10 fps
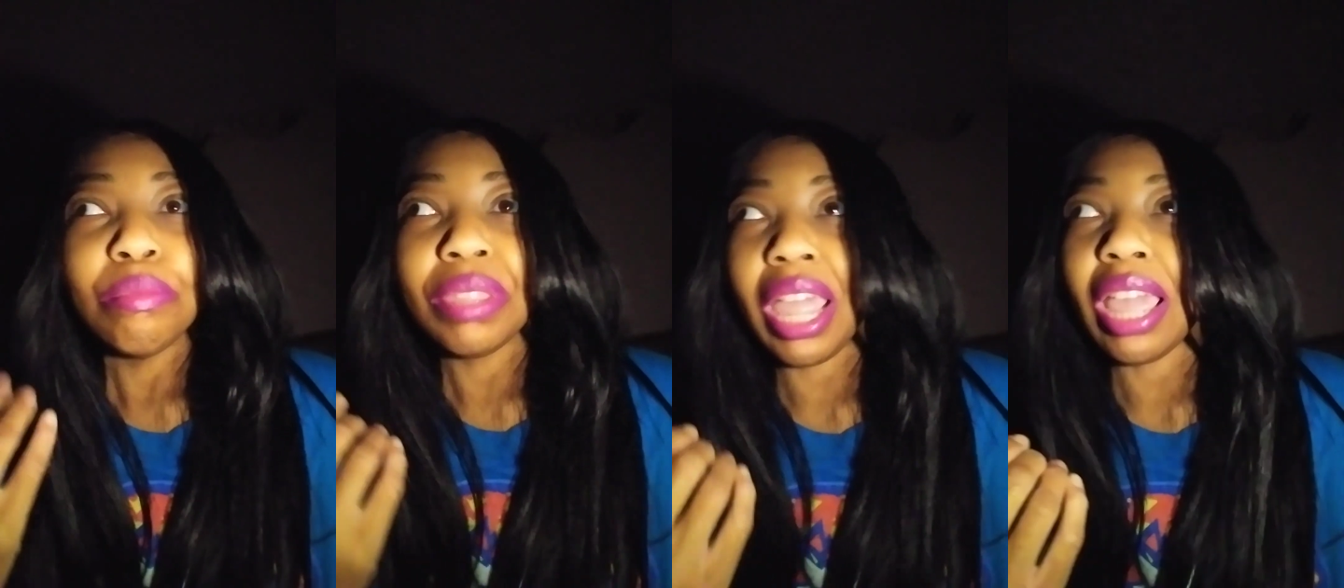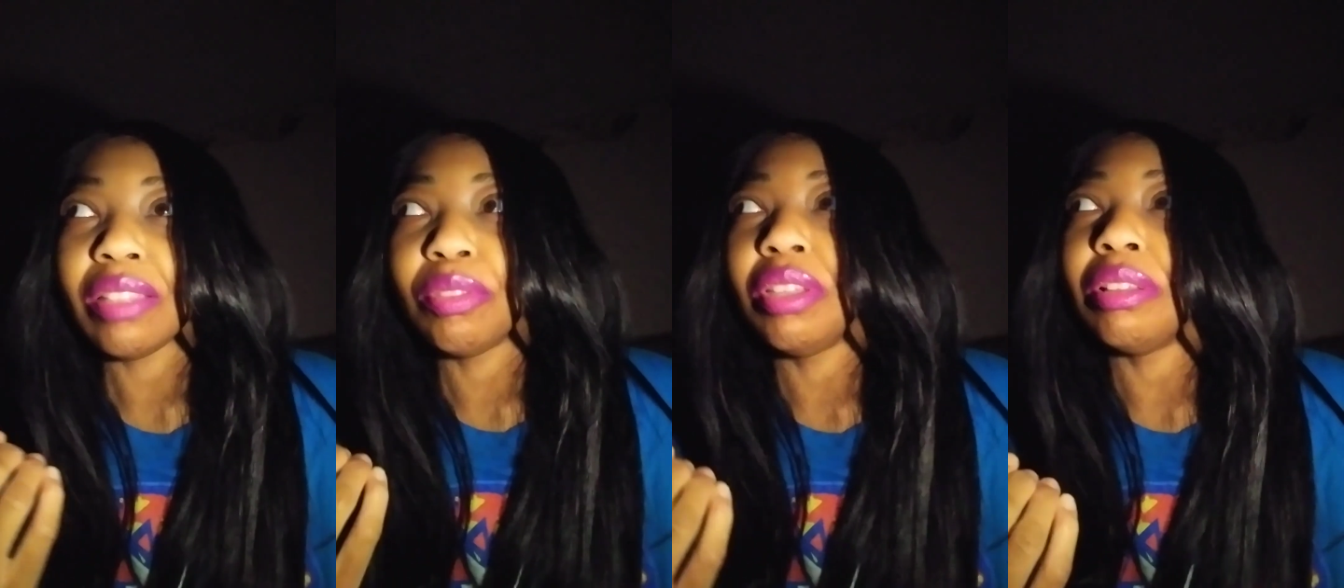
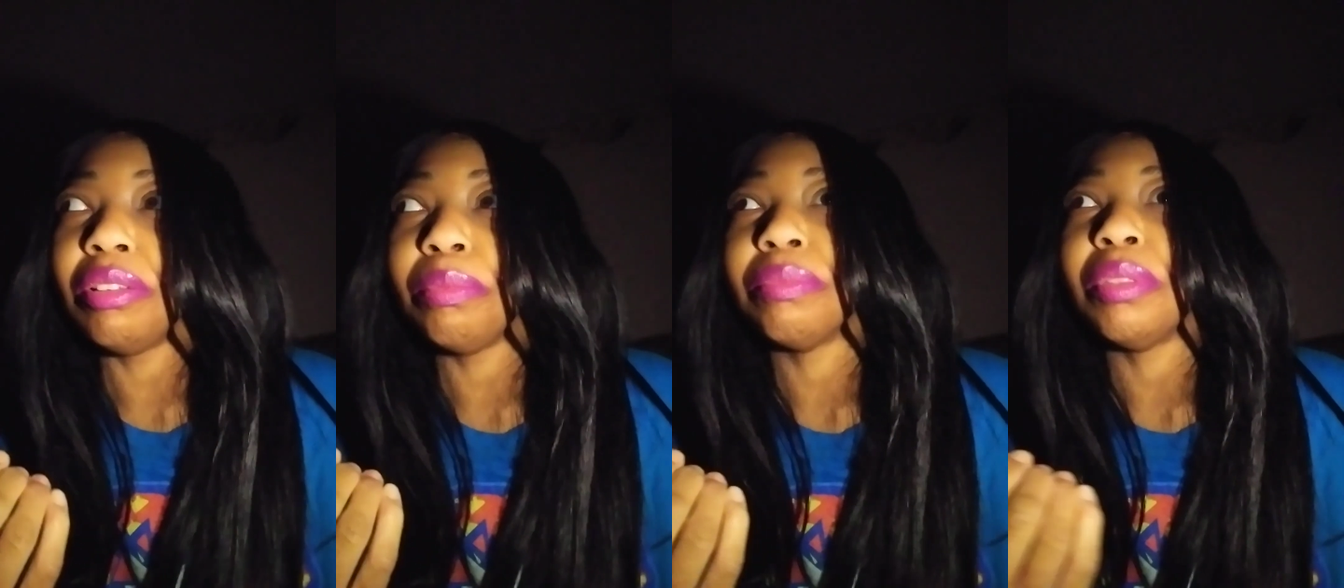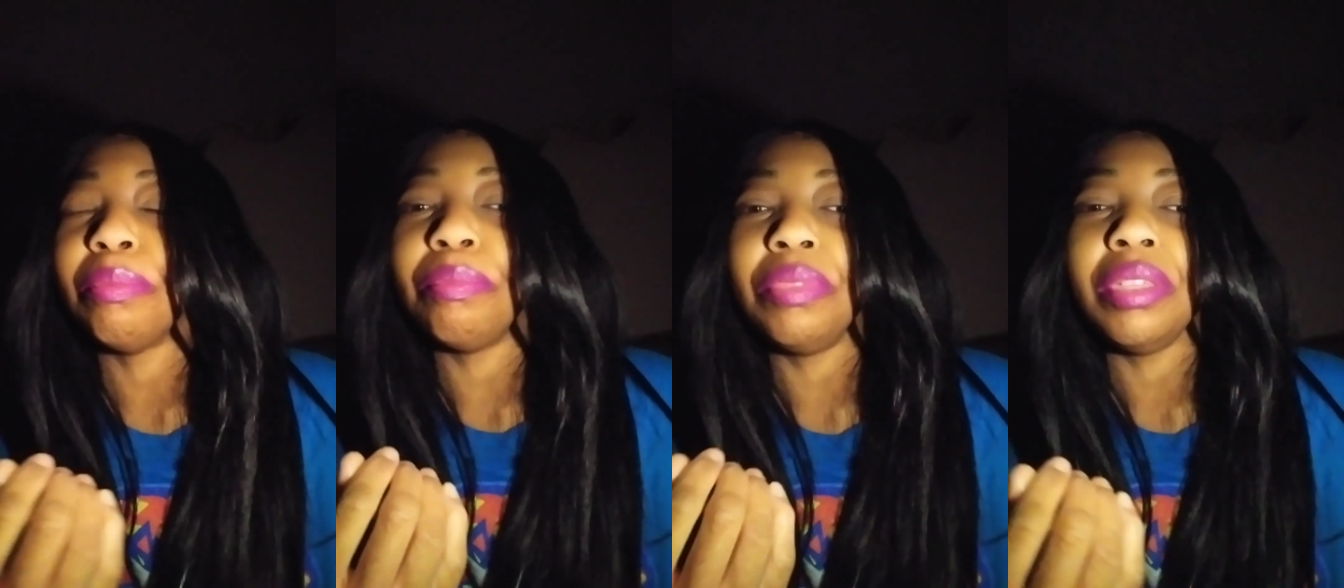
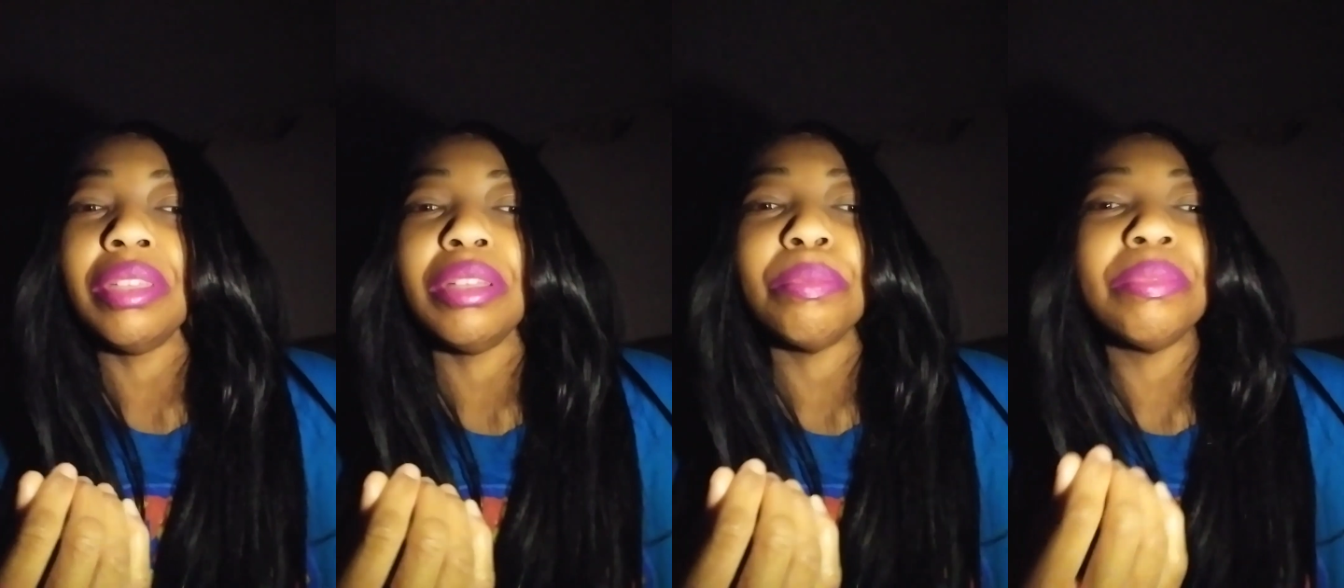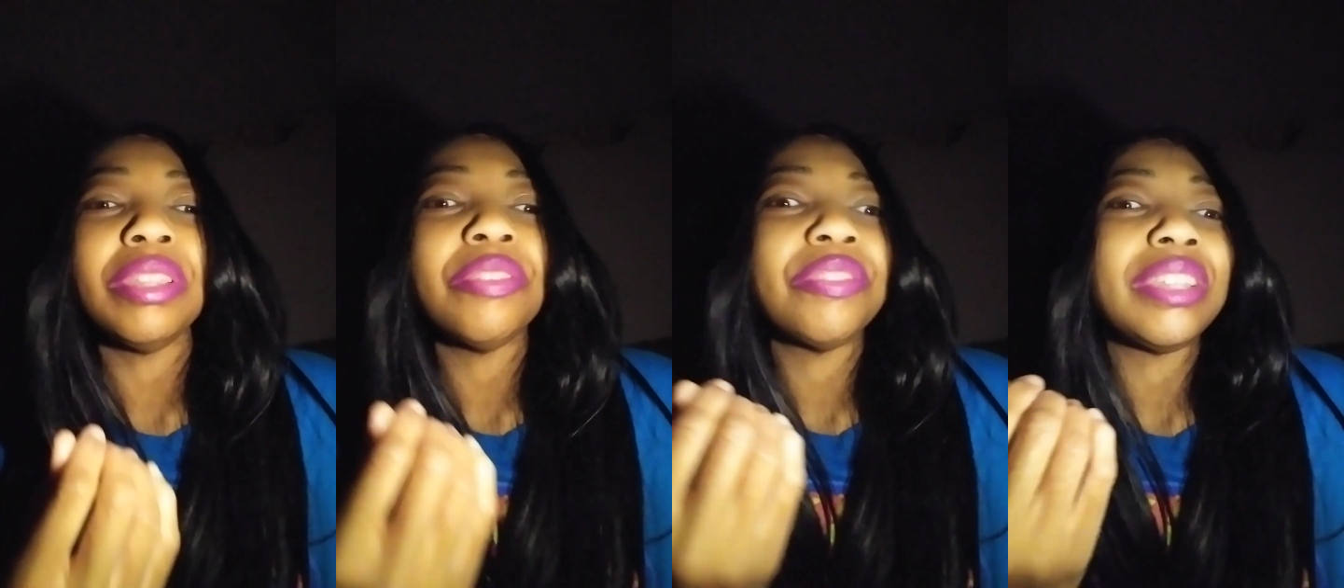the
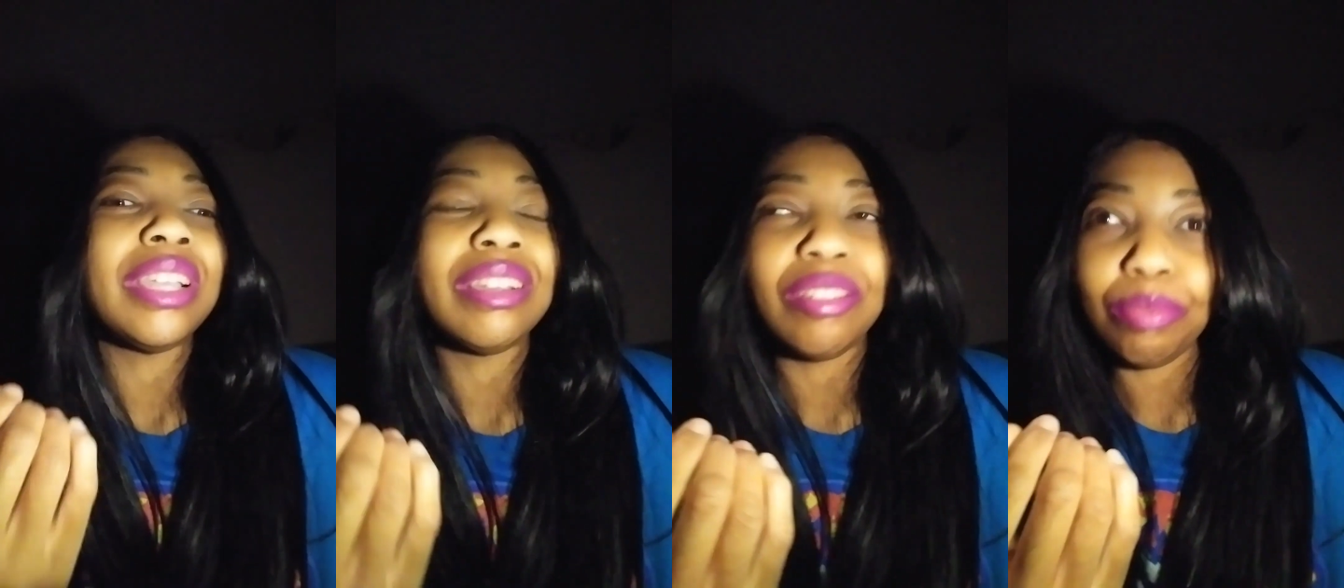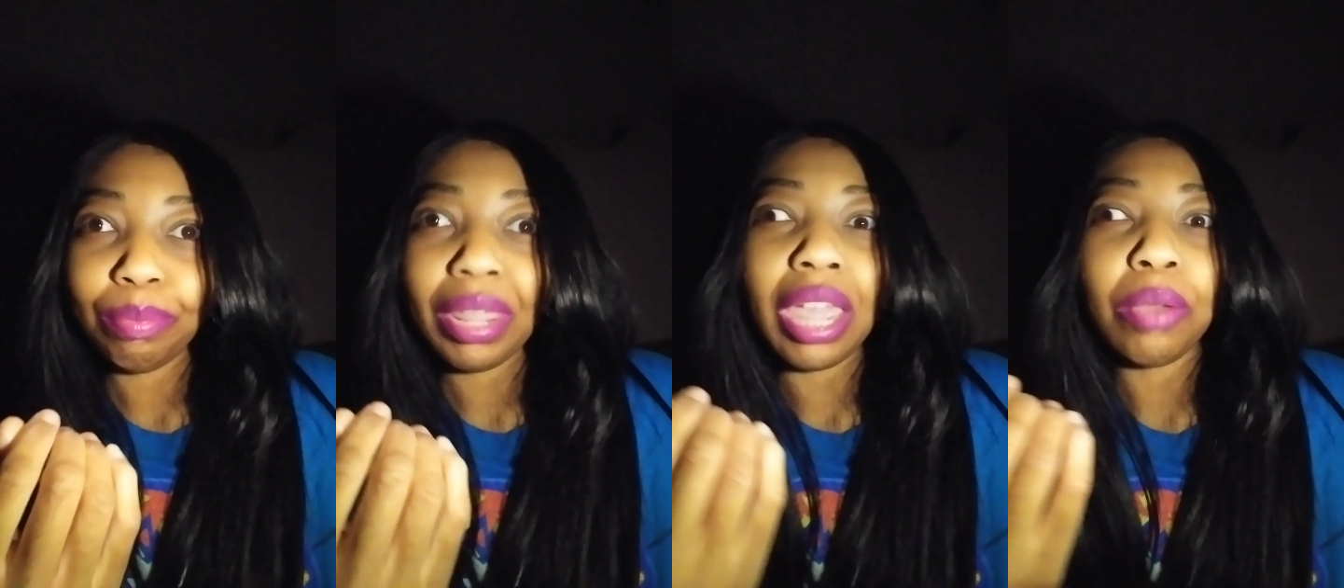uplifting of
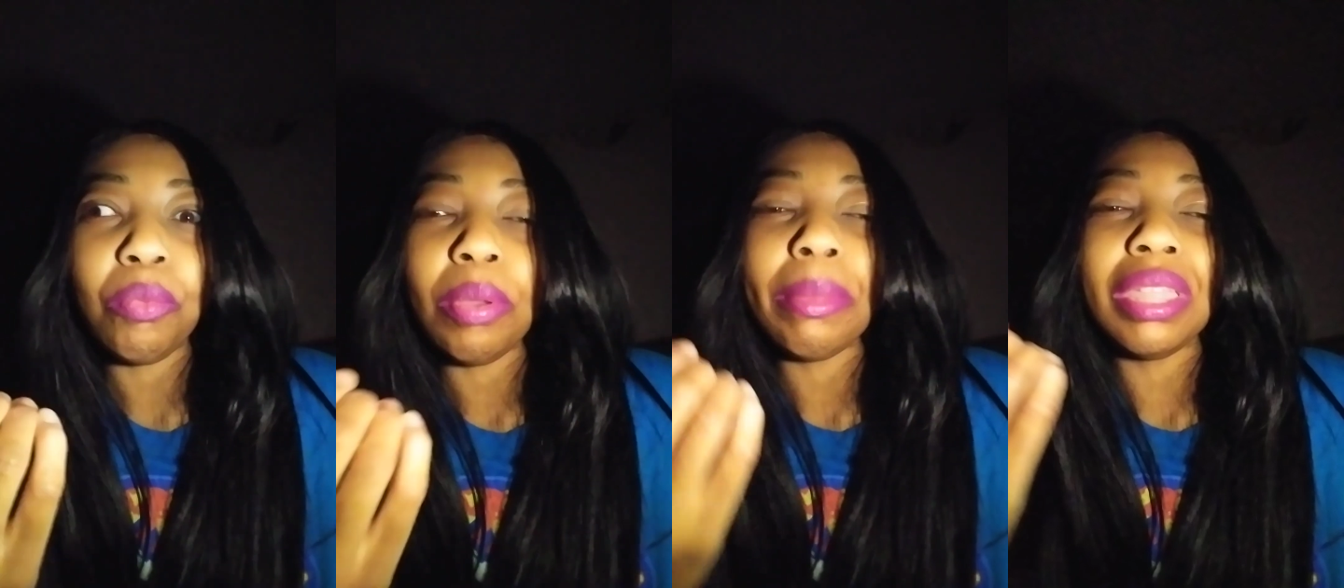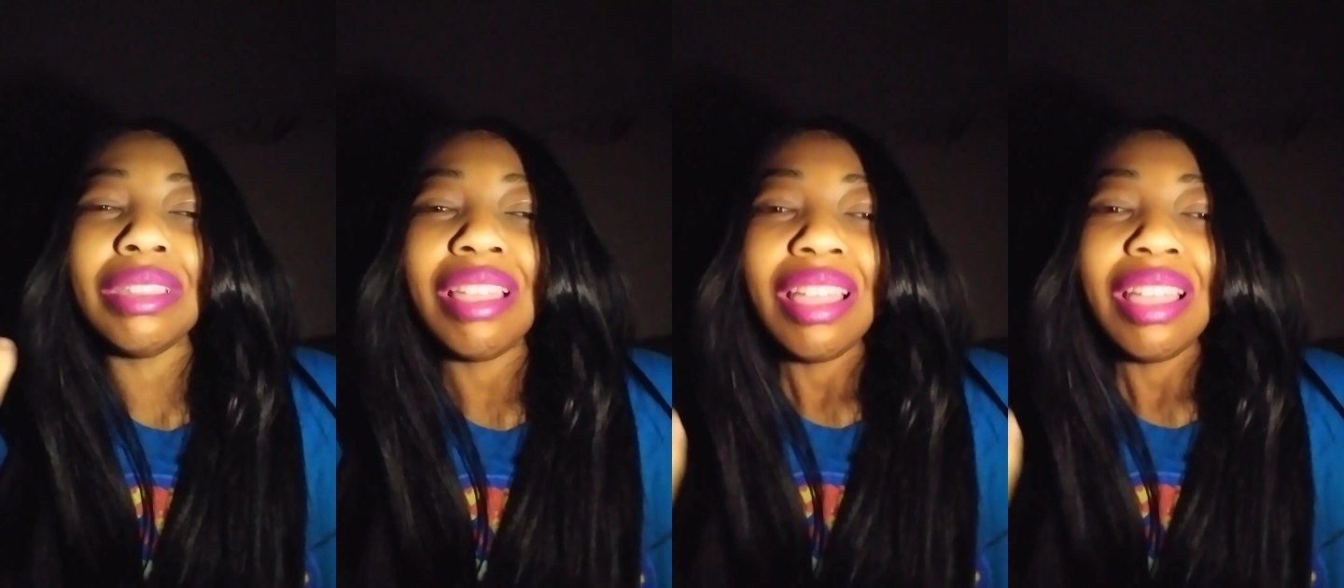black women